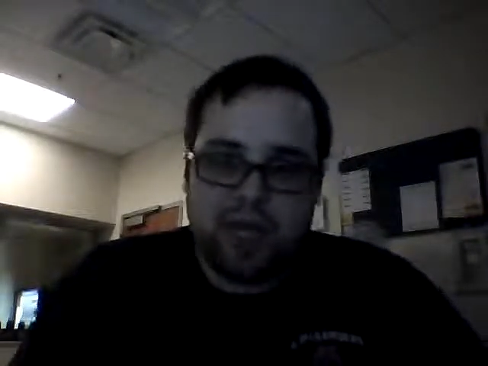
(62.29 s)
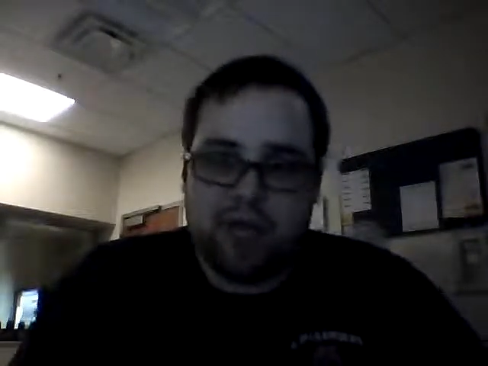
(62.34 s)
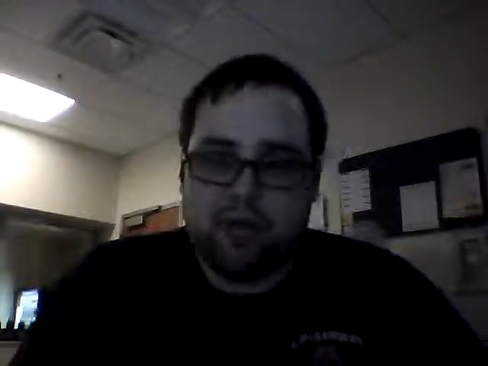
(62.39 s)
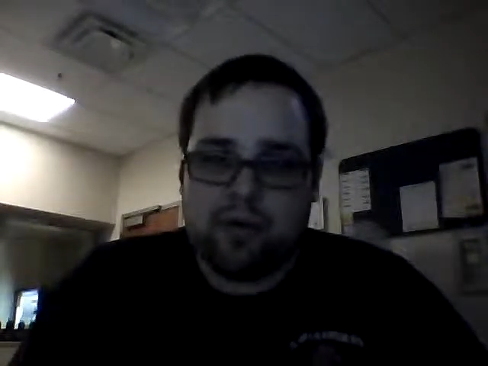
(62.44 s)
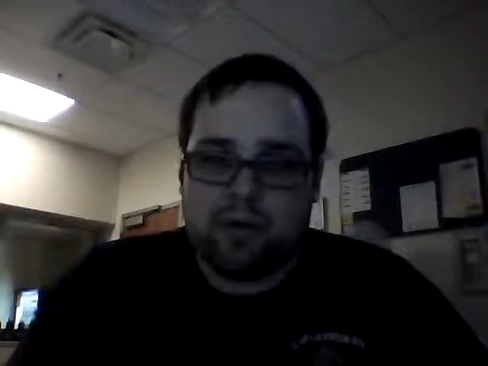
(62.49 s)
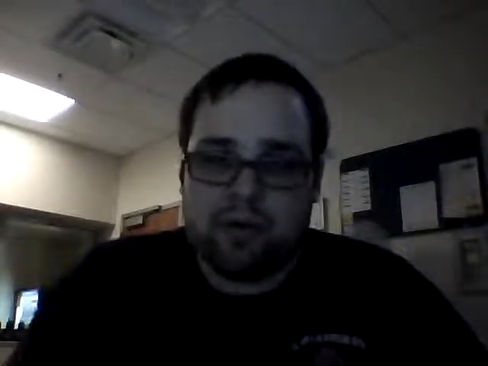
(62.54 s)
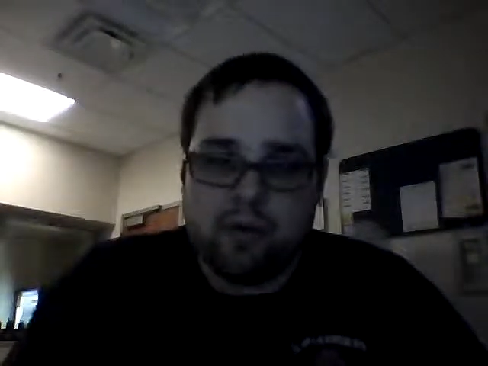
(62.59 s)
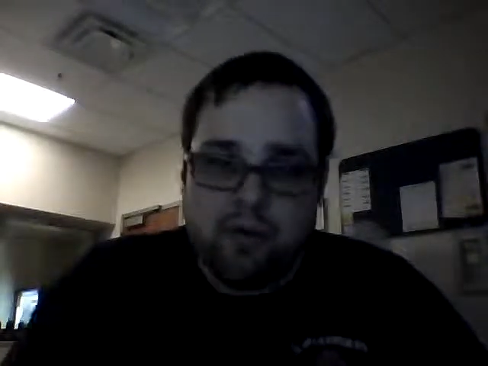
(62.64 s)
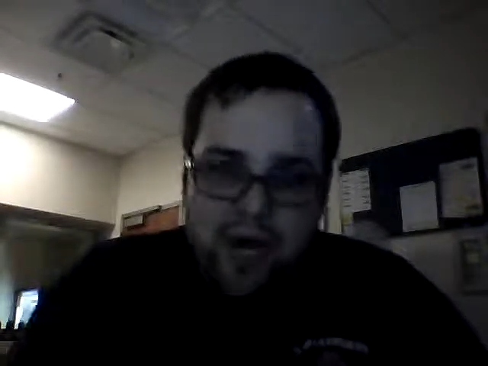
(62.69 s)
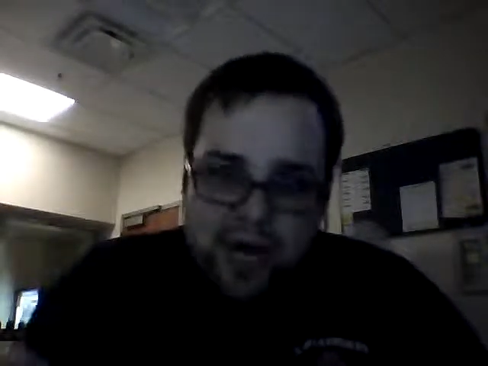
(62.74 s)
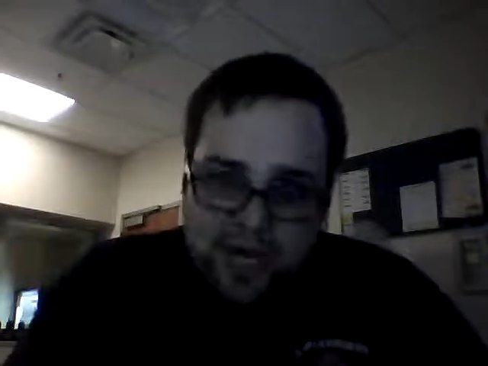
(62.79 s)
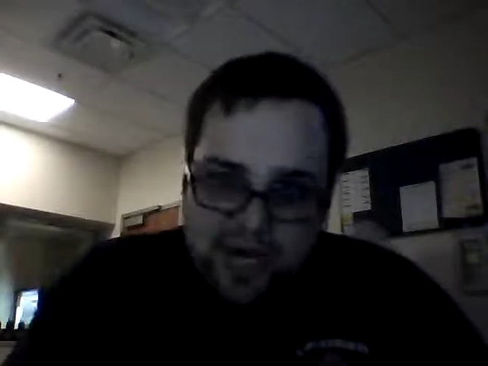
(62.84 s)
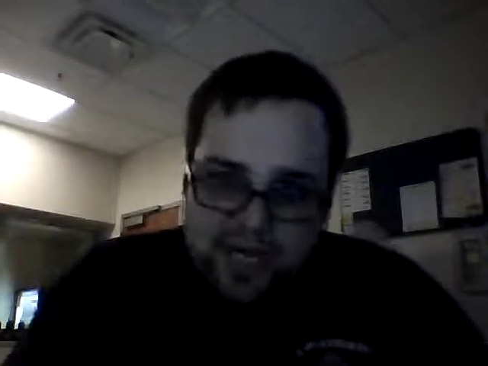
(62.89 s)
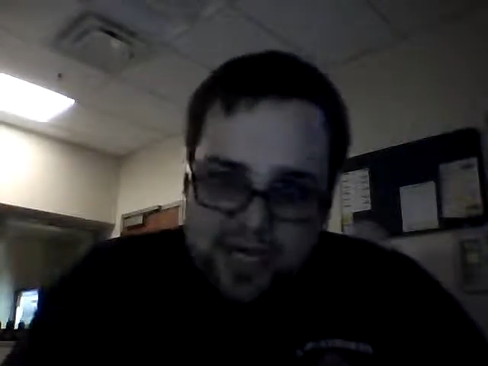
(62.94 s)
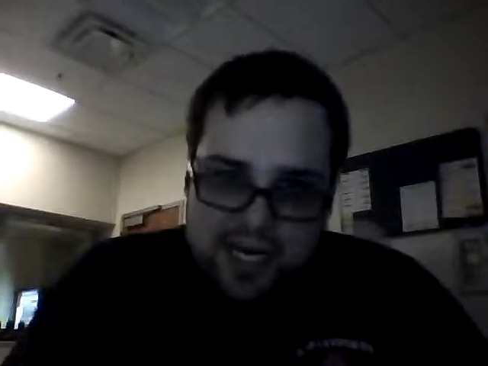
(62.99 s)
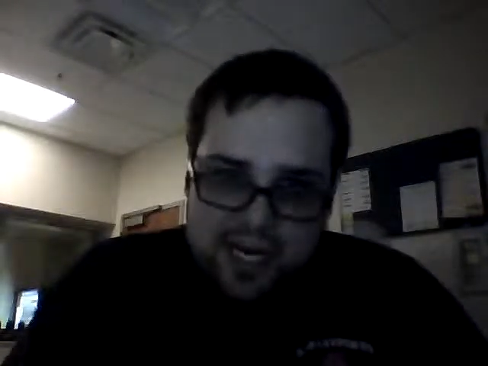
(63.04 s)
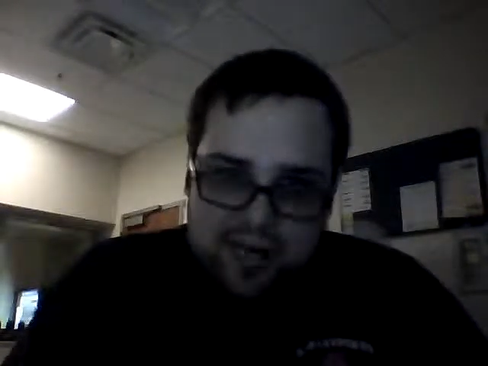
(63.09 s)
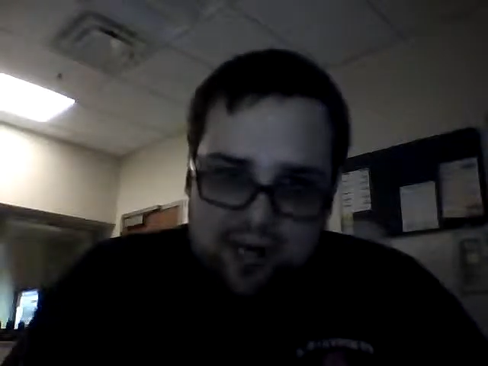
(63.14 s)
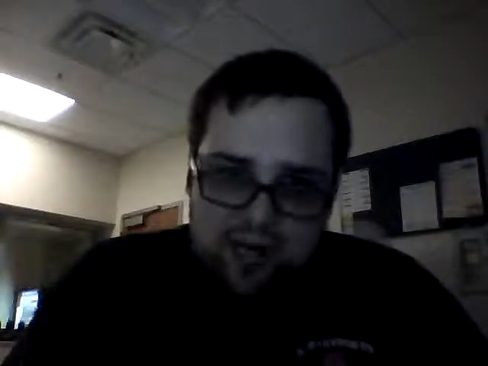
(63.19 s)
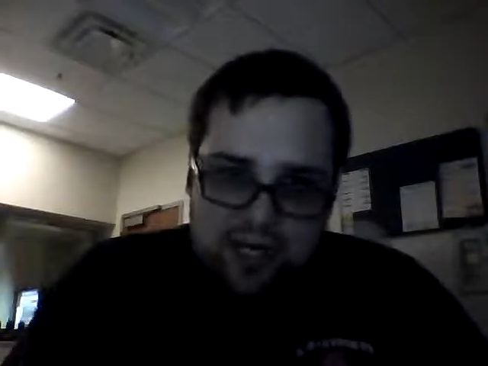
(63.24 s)
I would write
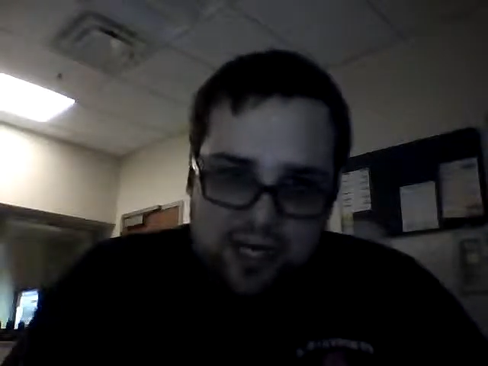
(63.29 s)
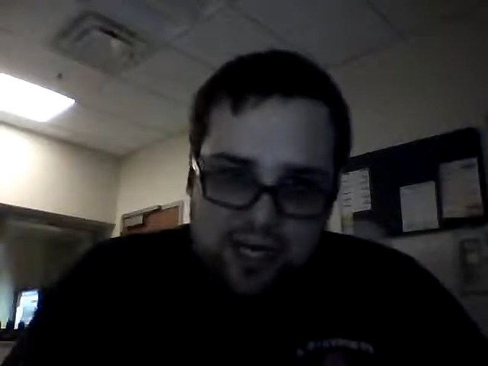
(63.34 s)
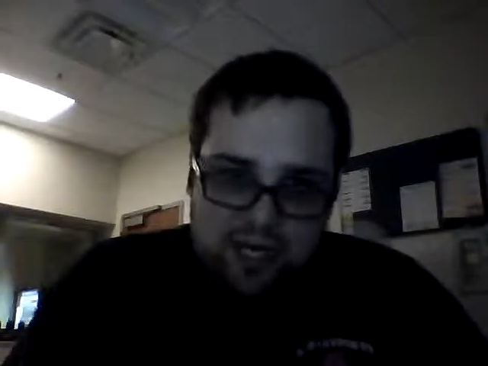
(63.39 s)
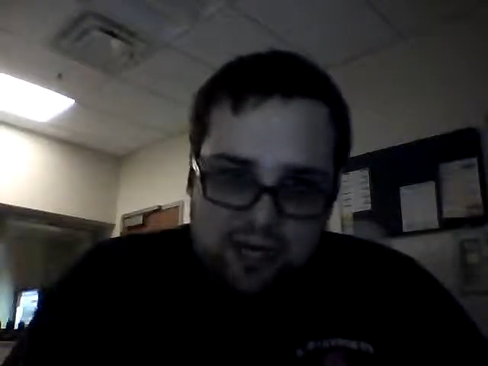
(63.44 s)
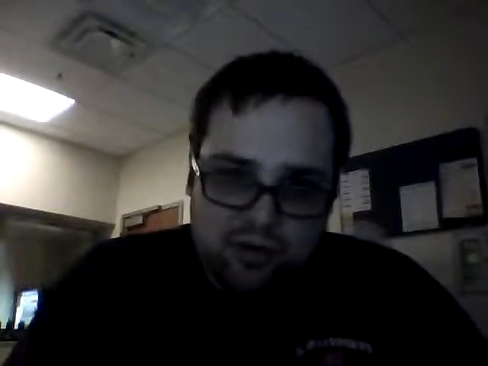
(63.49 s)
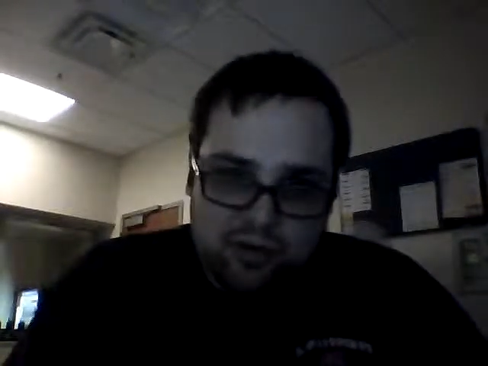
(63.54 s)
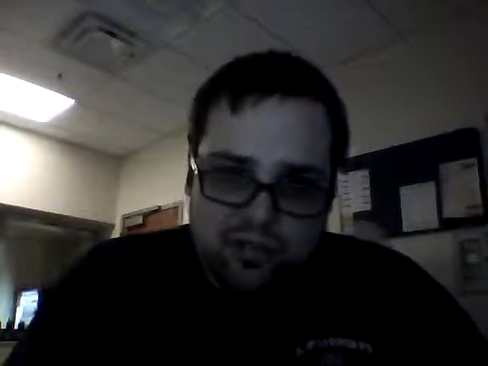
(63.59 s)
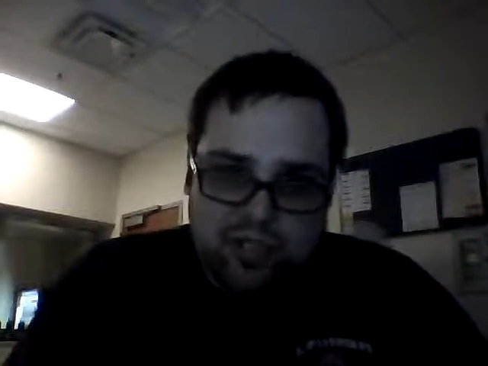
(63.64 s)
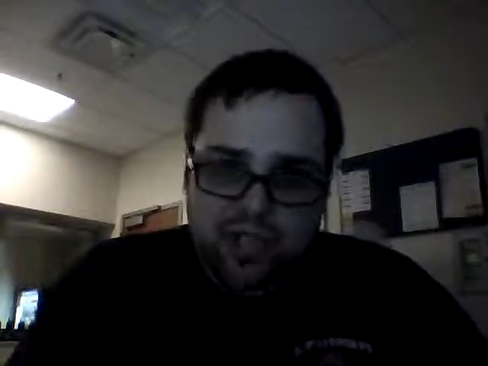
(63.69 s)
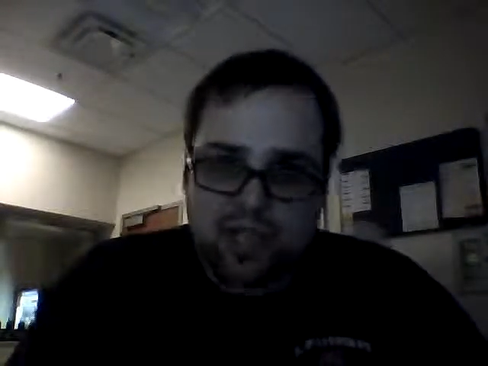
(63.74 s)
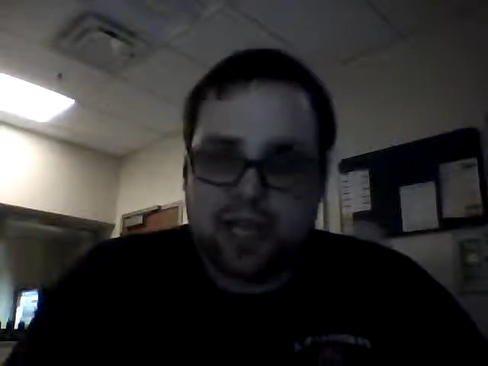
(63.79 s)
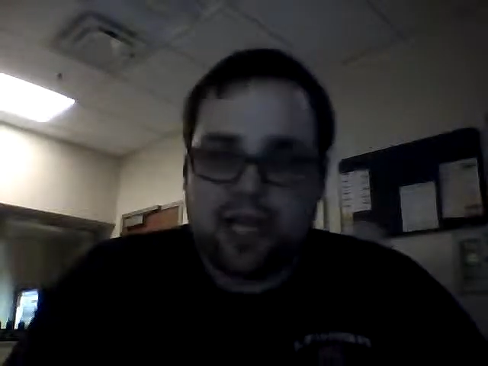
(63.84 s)
it down in notes,